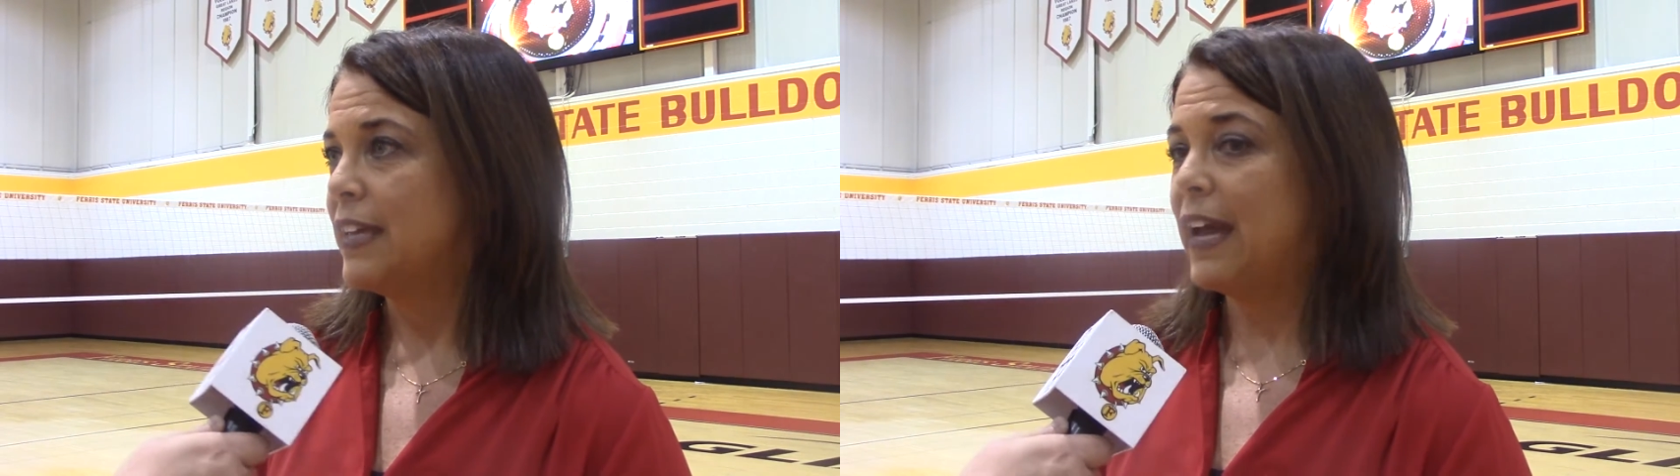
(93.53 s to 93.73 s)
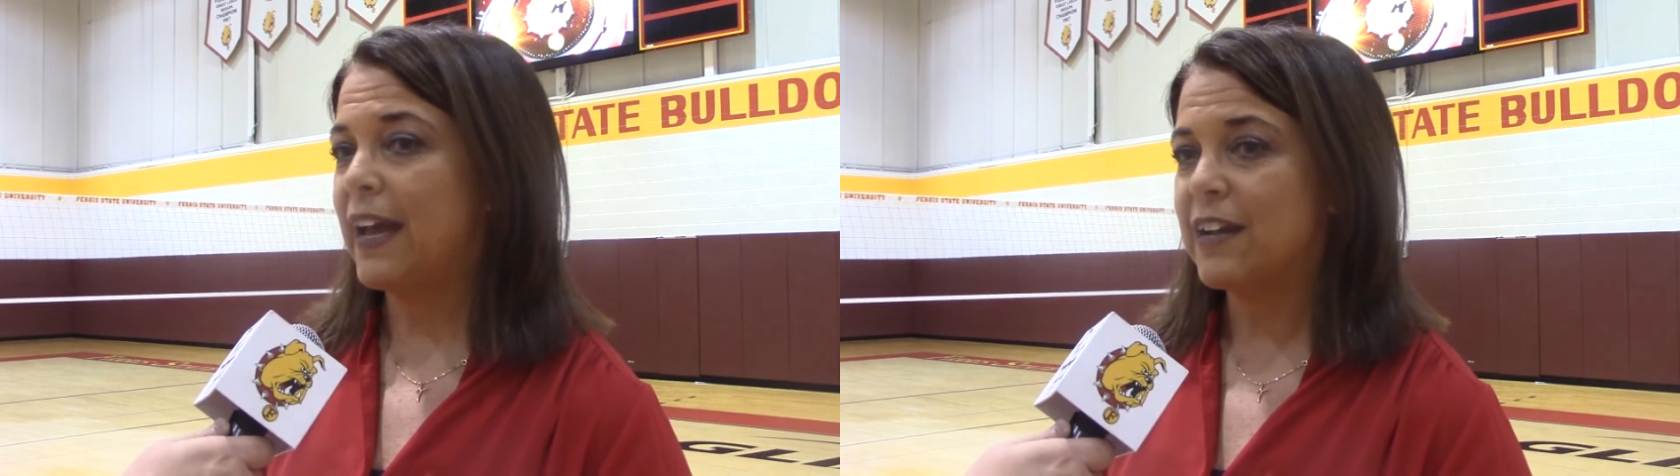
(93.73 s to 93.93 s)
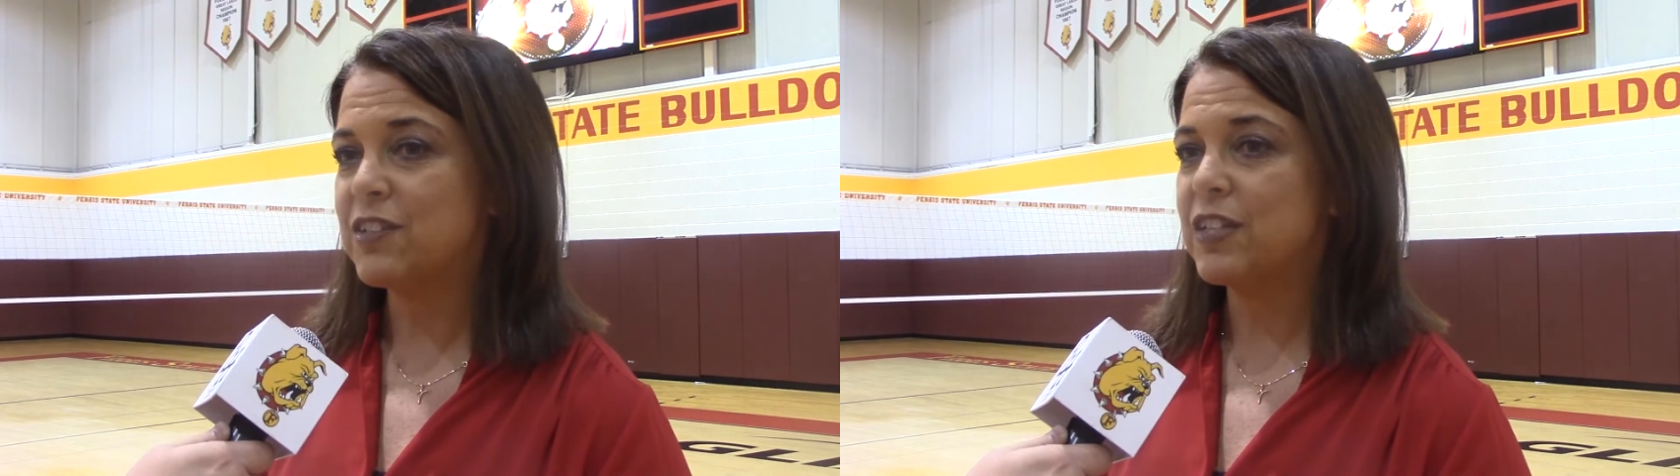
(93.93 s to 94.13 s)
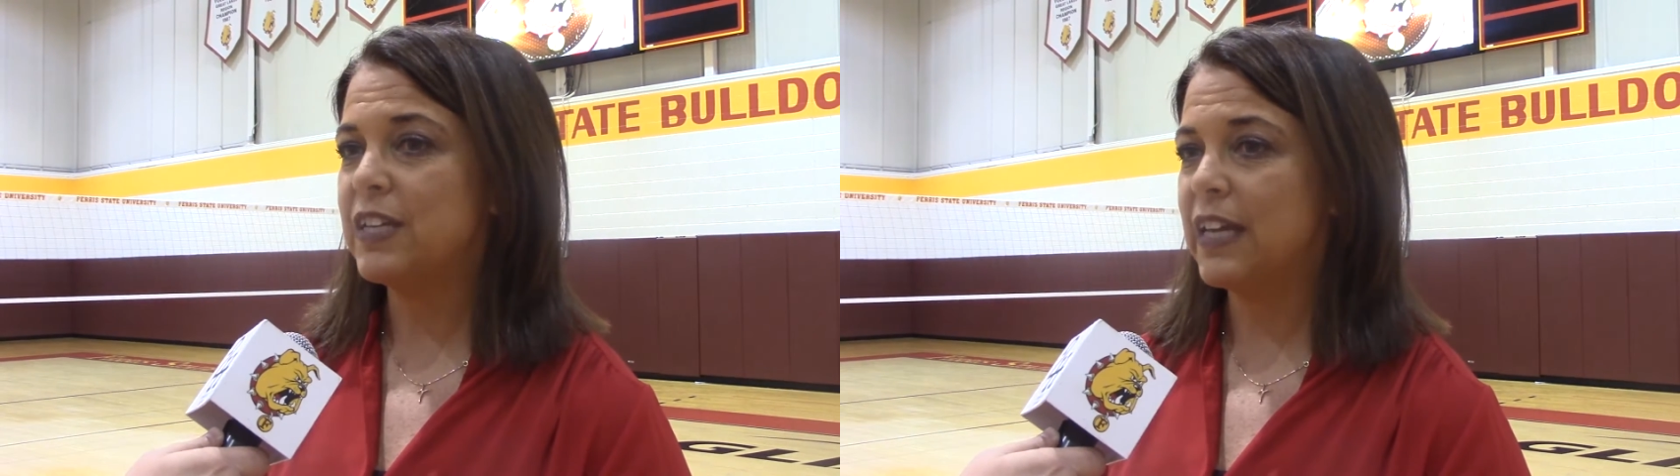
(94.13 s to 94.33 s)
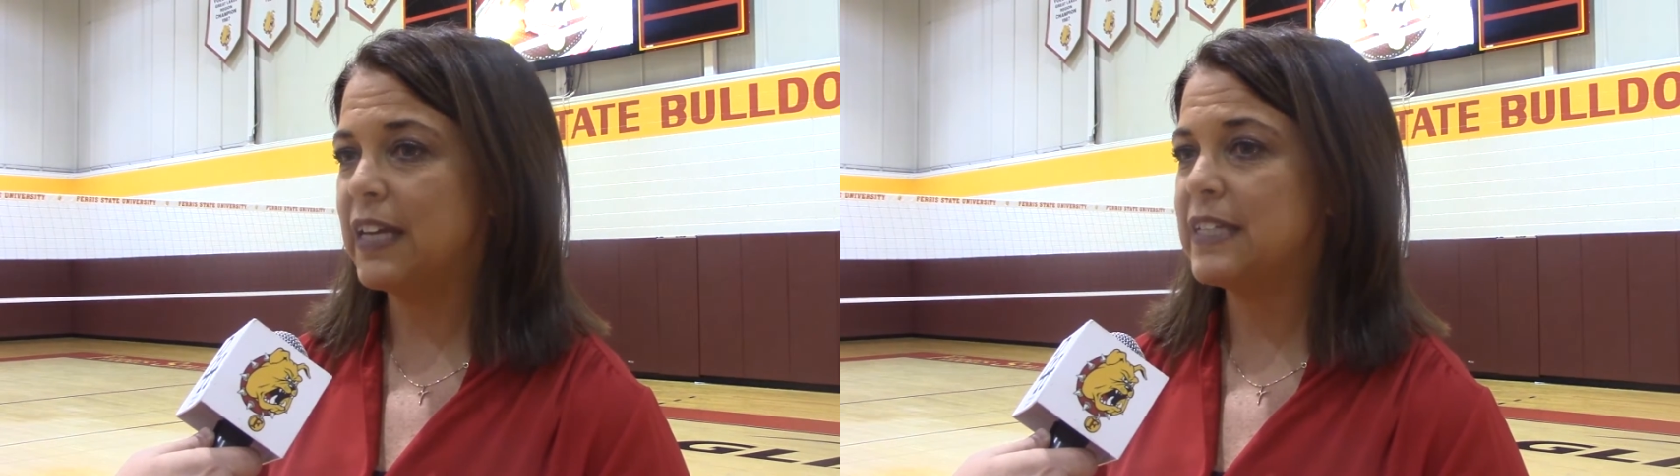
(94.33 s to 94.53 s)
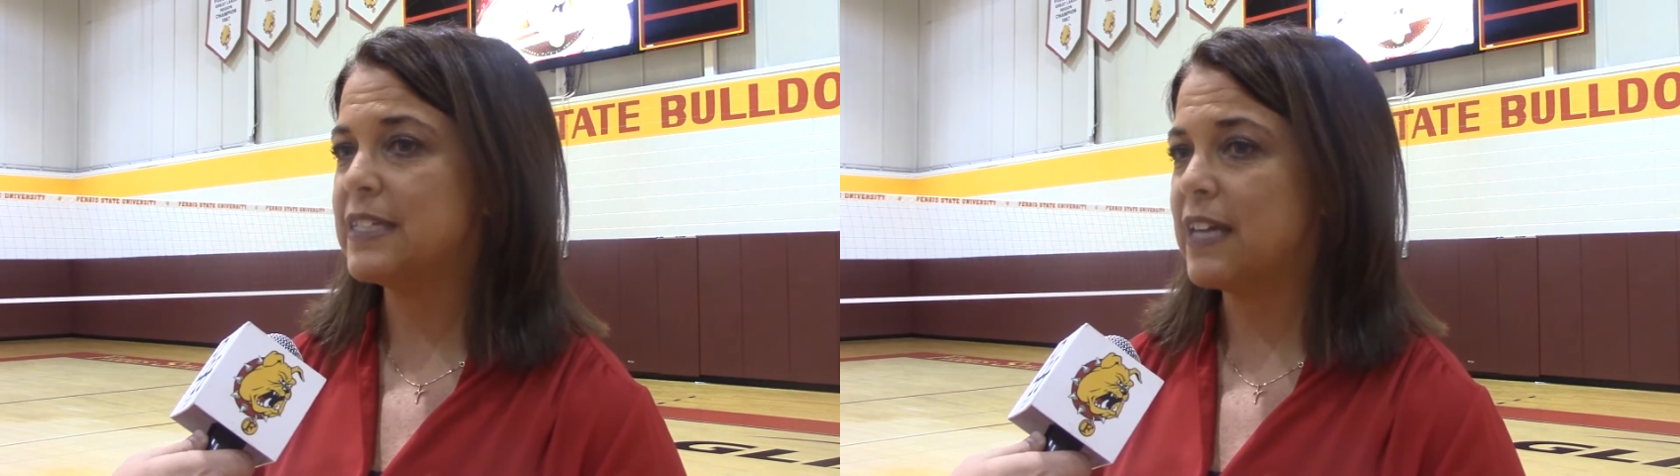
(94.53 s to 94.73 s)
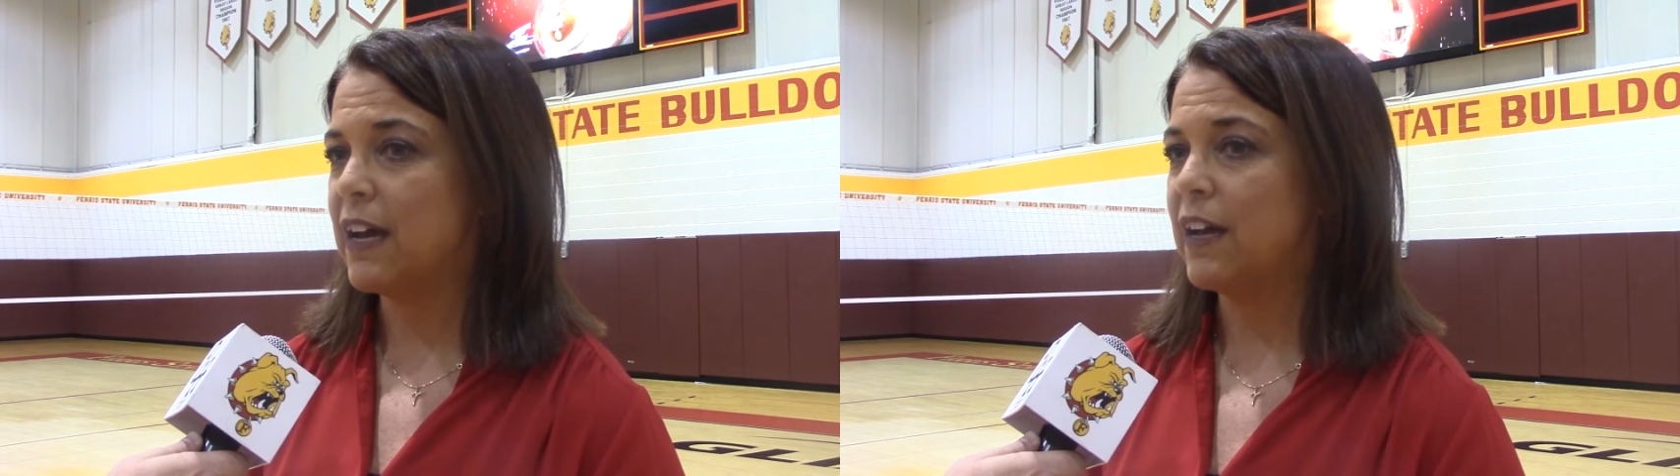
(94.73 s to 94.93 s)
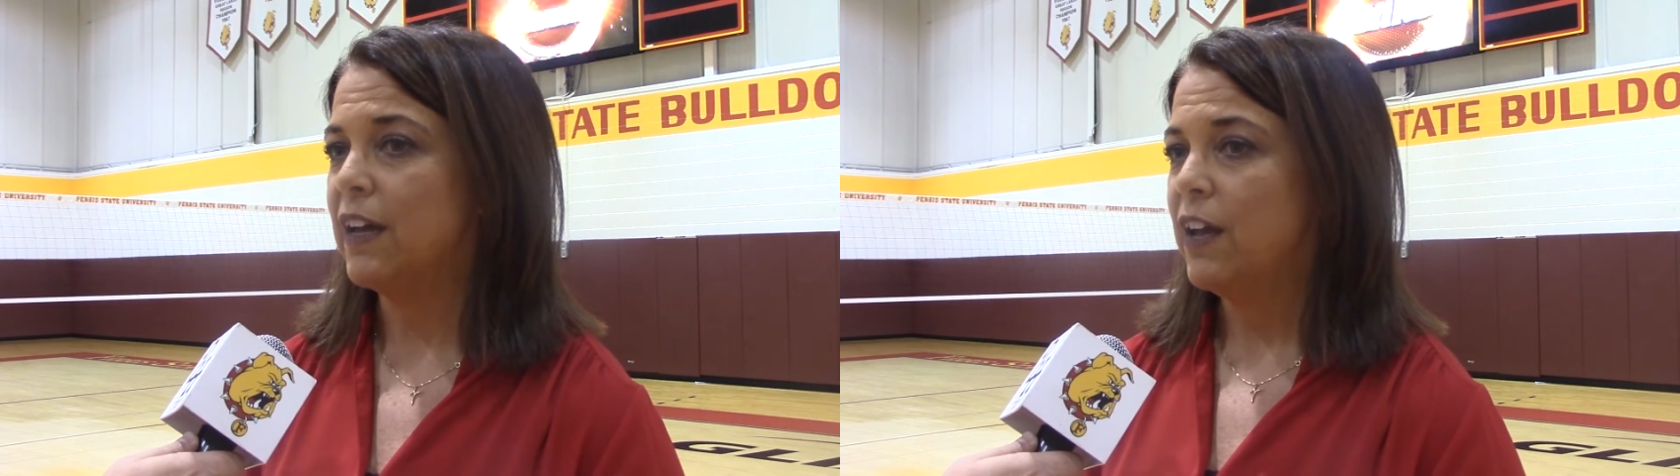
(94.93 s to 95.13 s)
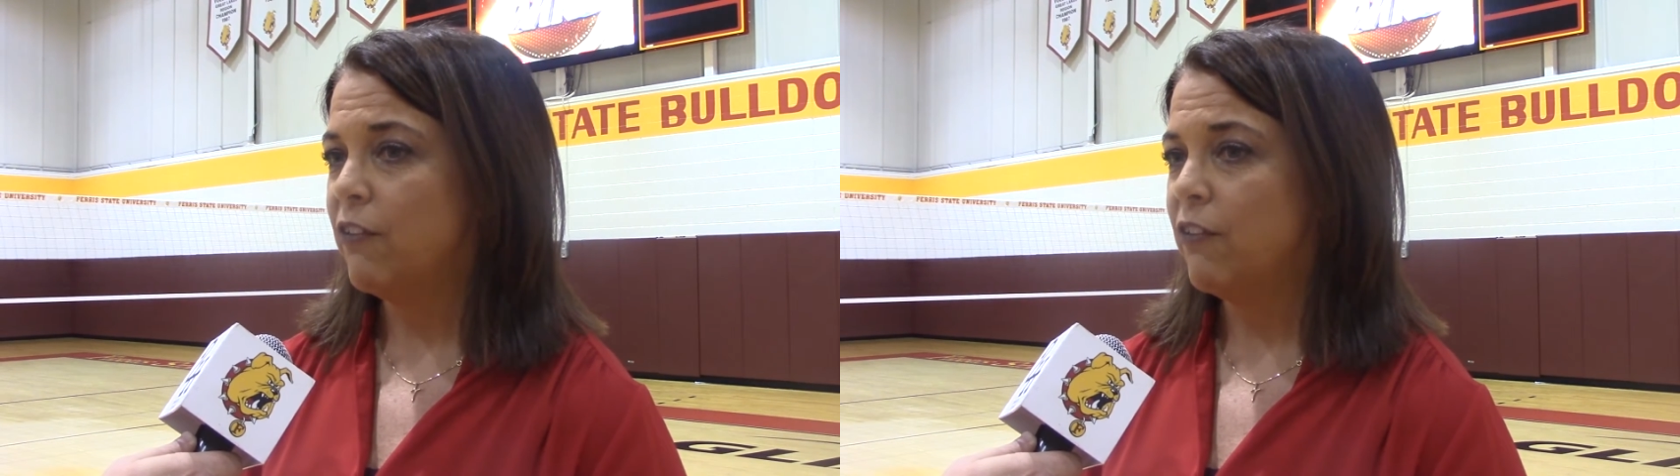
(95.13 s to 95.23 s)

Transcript: Yeah, Ashland is uh,